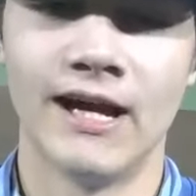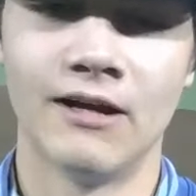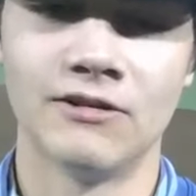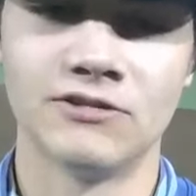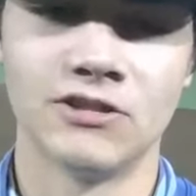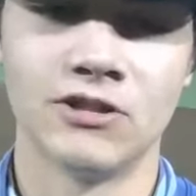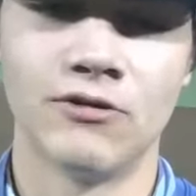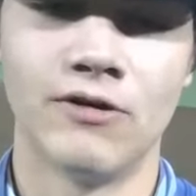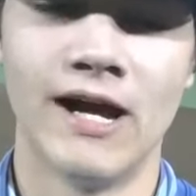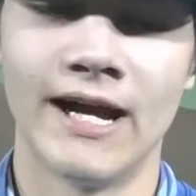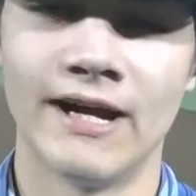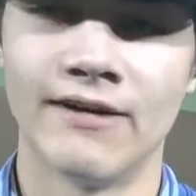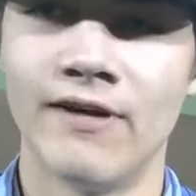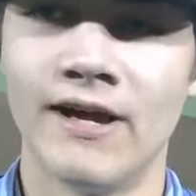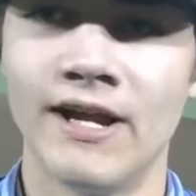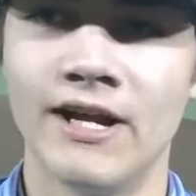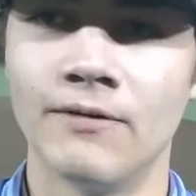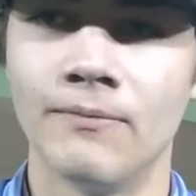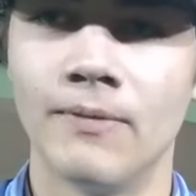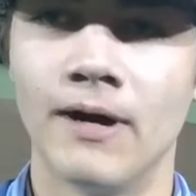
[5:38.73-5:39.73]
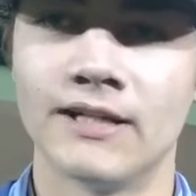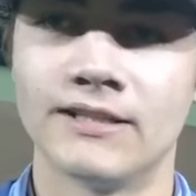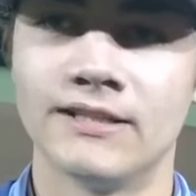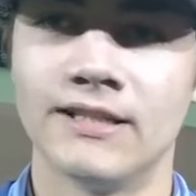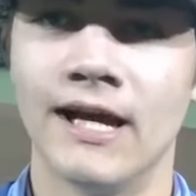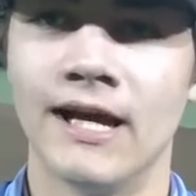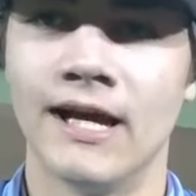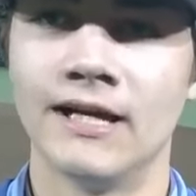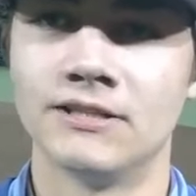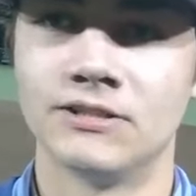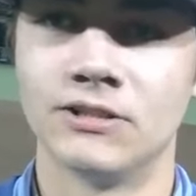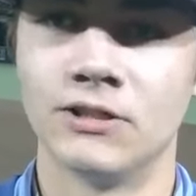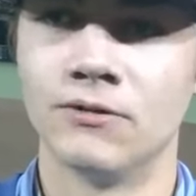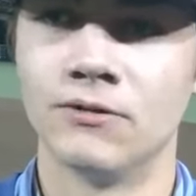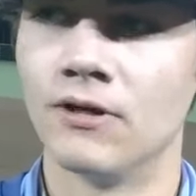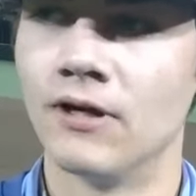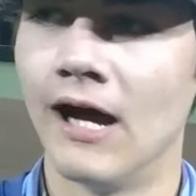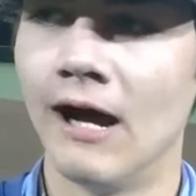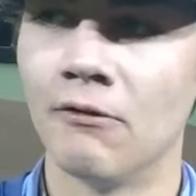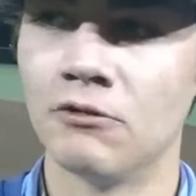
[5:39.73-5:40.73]
I was a little aggravated about that,
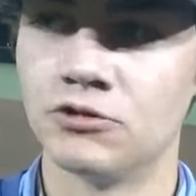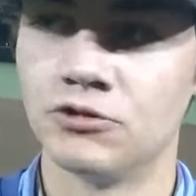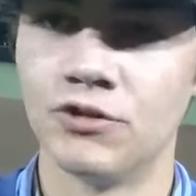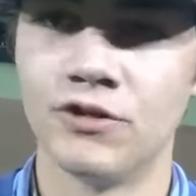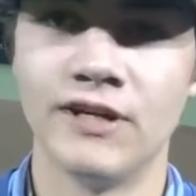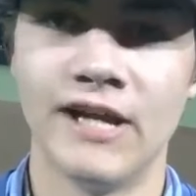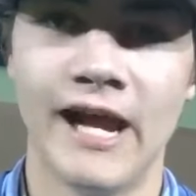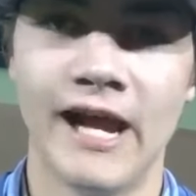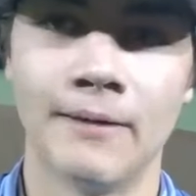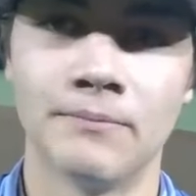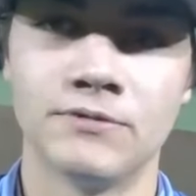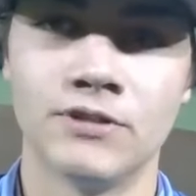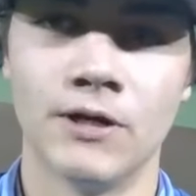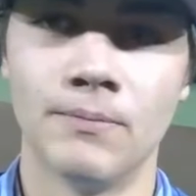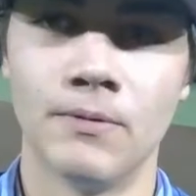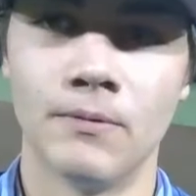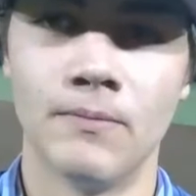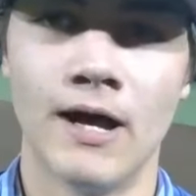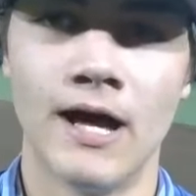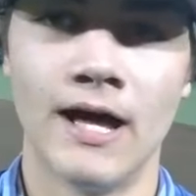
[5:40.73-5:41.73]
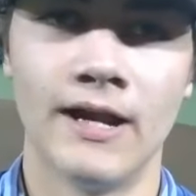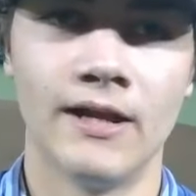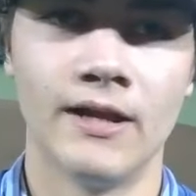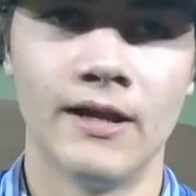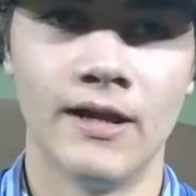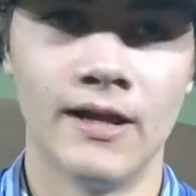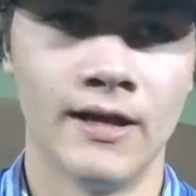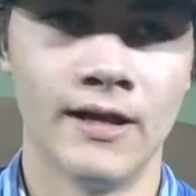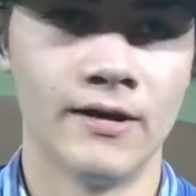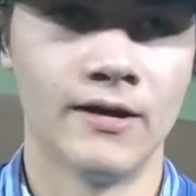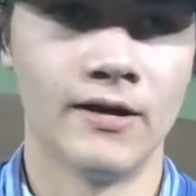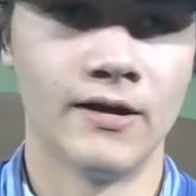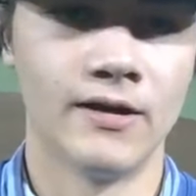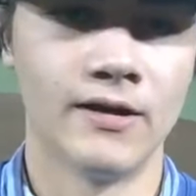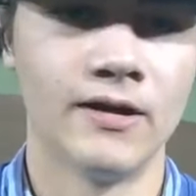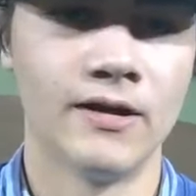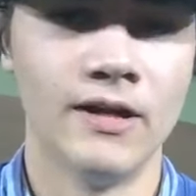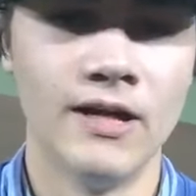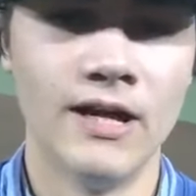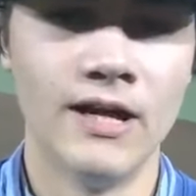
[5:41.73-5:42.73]
so I was really amped up about it, and I
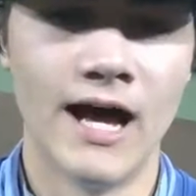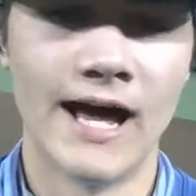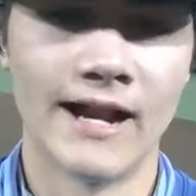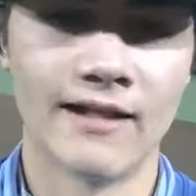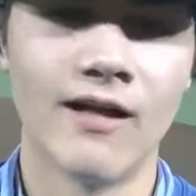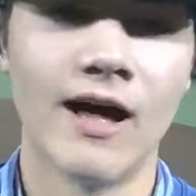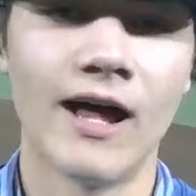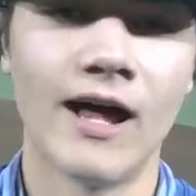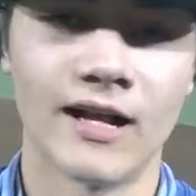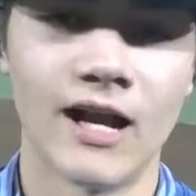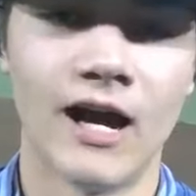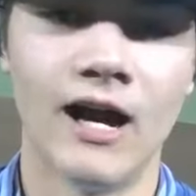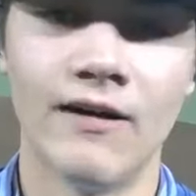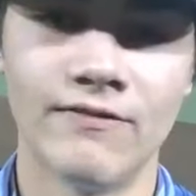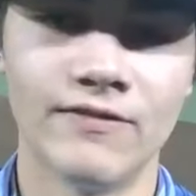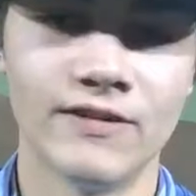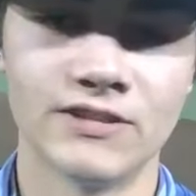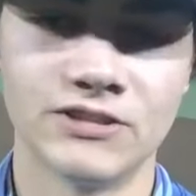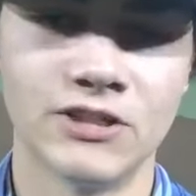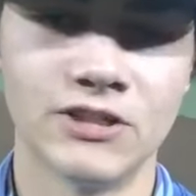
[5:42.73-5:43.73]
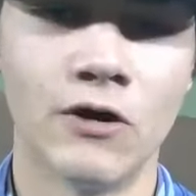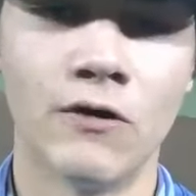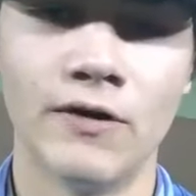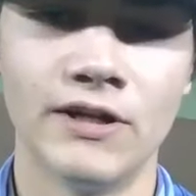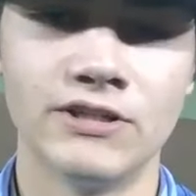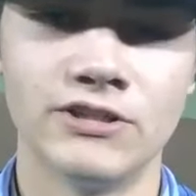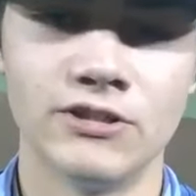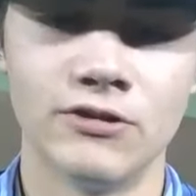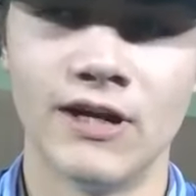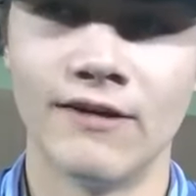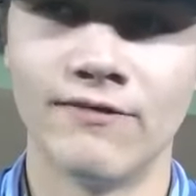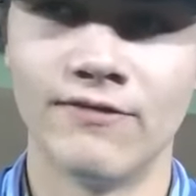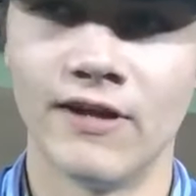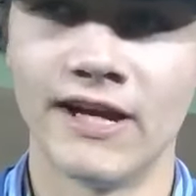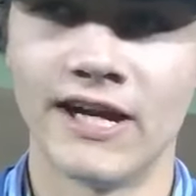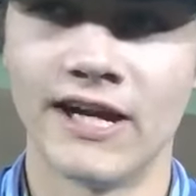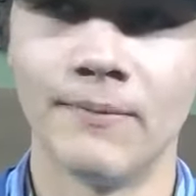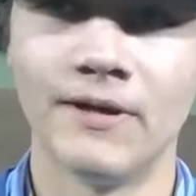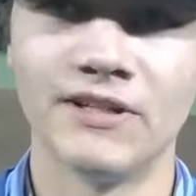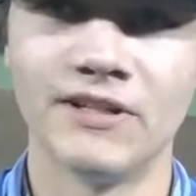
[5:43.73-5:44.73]
had a lot of confidence going into it. I feel
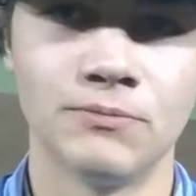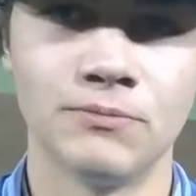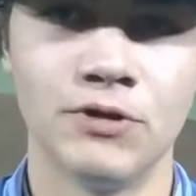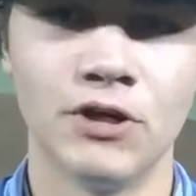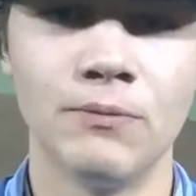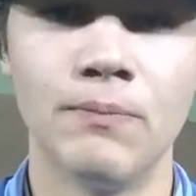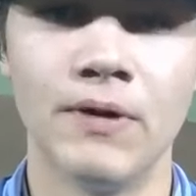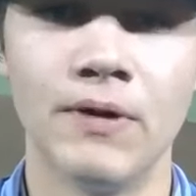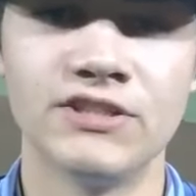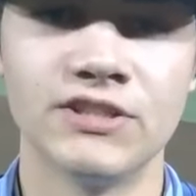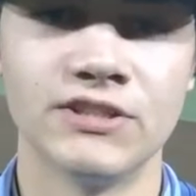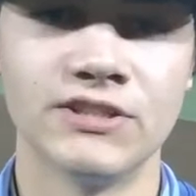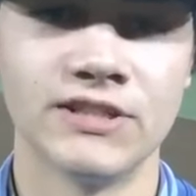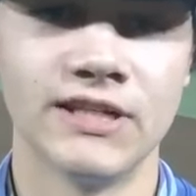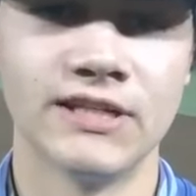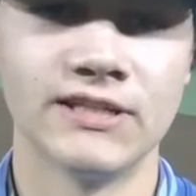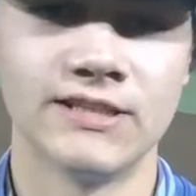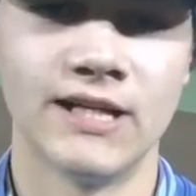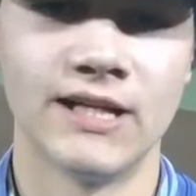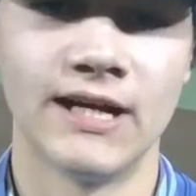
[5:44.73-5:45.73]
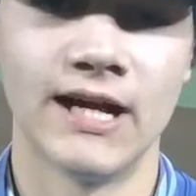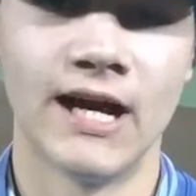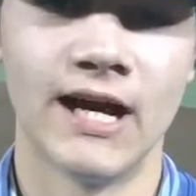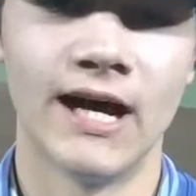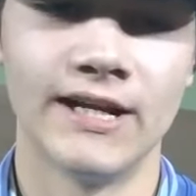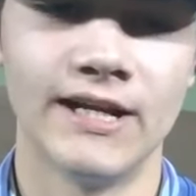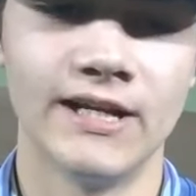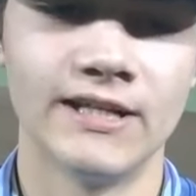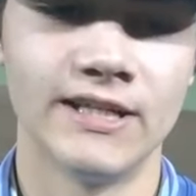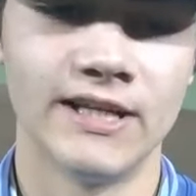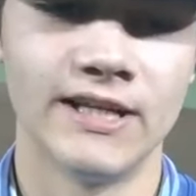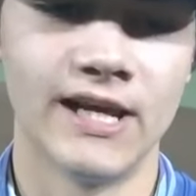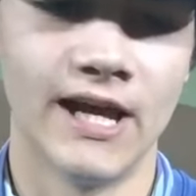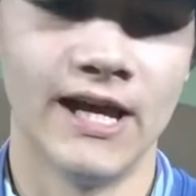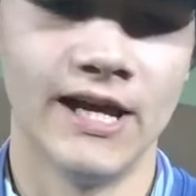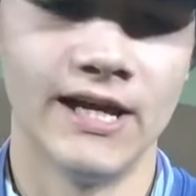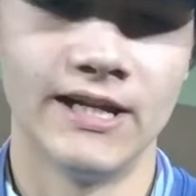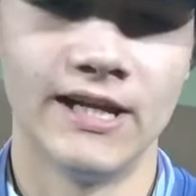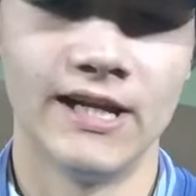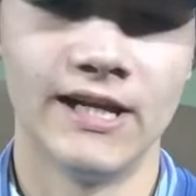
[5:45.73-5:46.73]
like I made some good pitches against that guy to get the
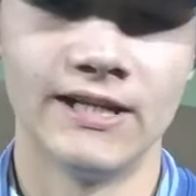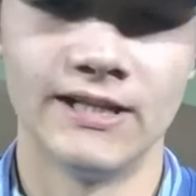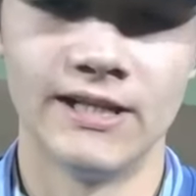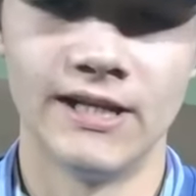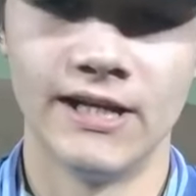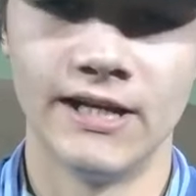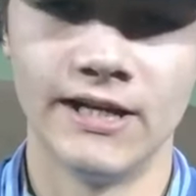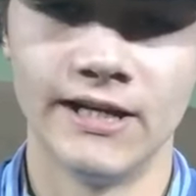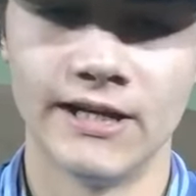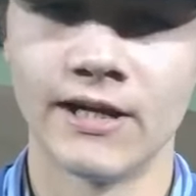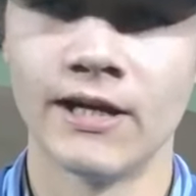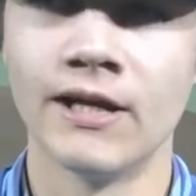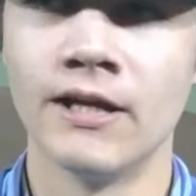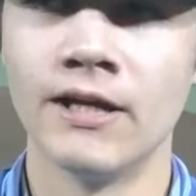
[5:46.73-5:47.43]
K in the end of the inning.